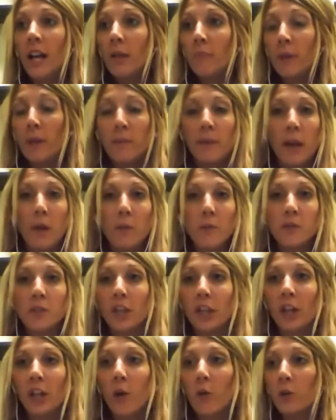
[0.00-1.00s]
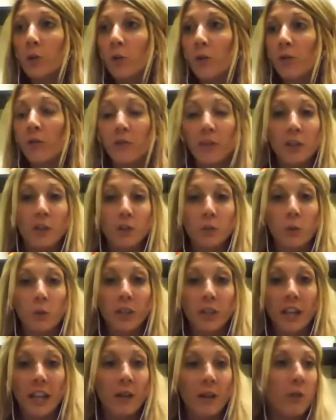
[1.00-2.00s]
Maybe I was going to go into a field
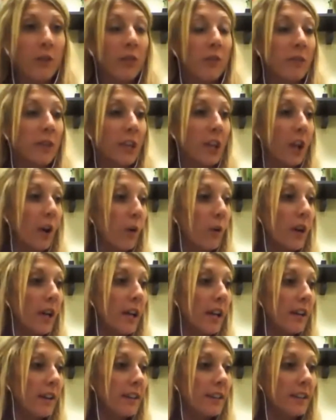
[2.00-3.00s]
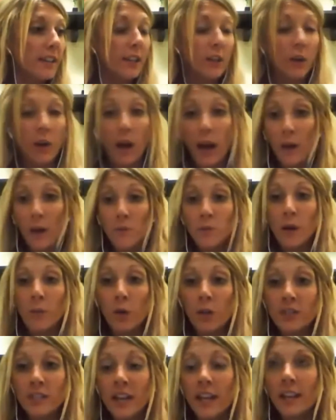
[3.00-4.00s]
working with, I
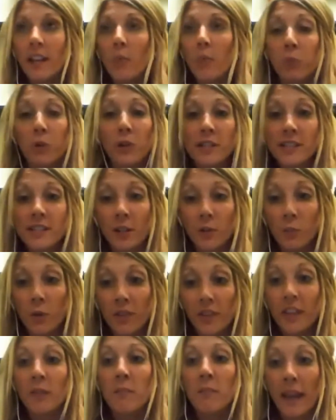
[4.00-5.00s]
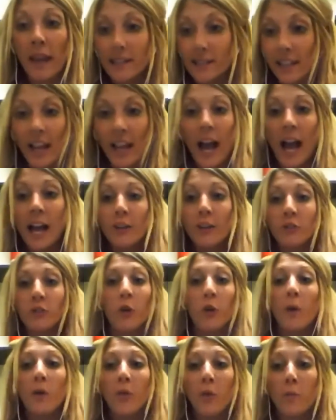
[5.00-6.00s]
worked at a prison with inmates. I don't
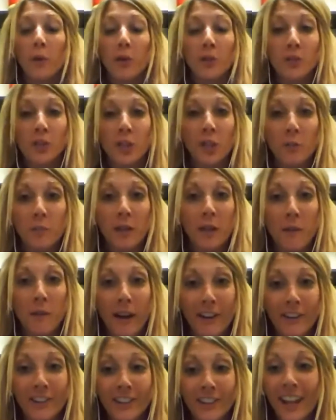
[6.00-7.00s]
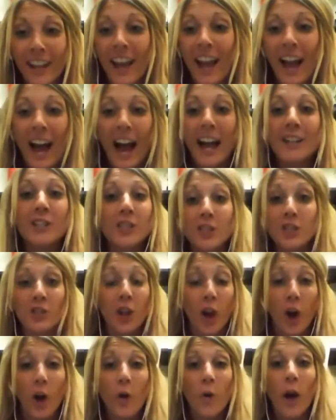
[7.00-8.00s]
know what the book's going to be about. I just
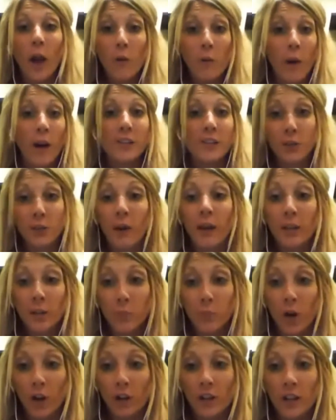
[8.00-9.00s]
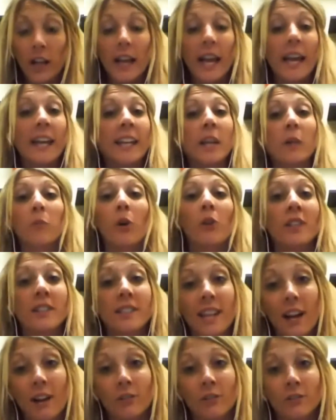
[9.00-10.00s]
know I want to write a book, and I wrote
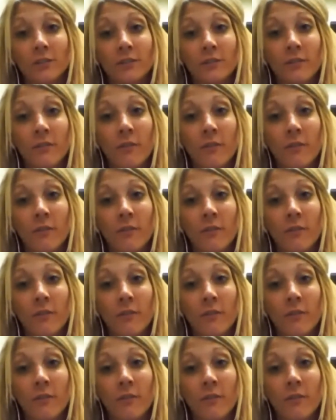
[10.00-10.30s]
it down.